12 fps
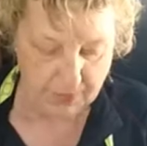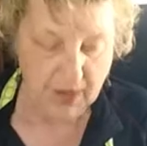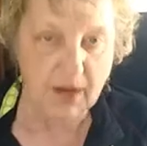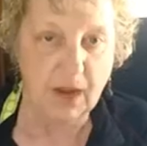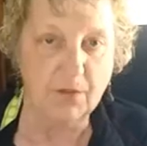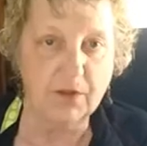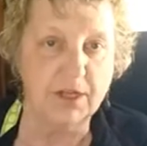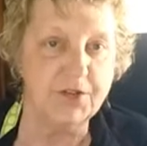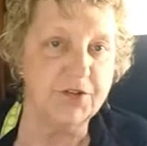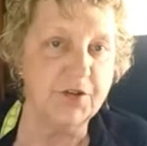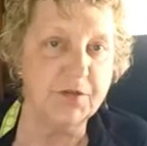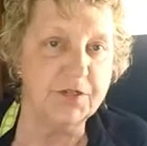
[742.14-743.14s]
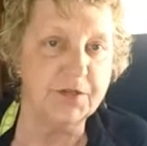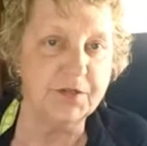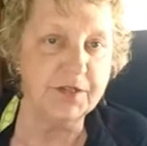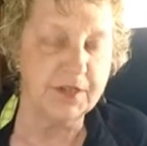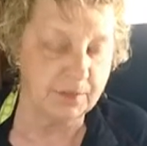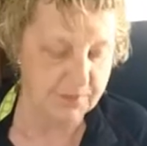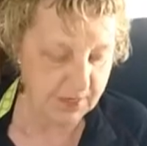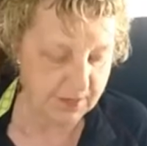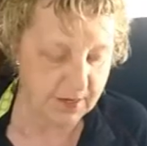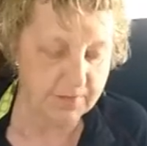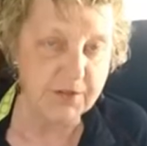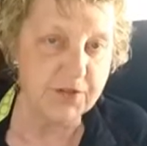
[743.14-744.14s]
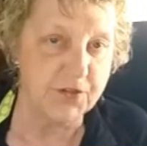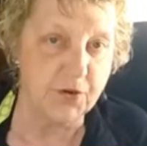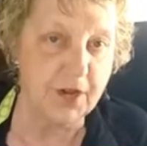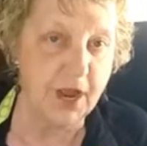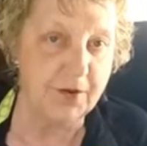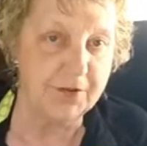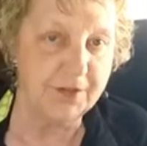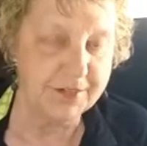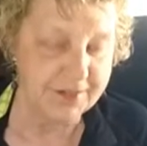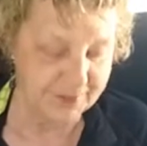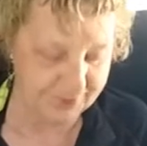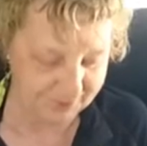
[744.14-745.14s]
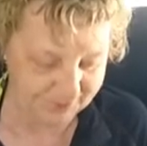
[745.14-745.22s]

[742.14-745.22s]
But I will let you know as soon as it comes out of the oven to show you how it looks.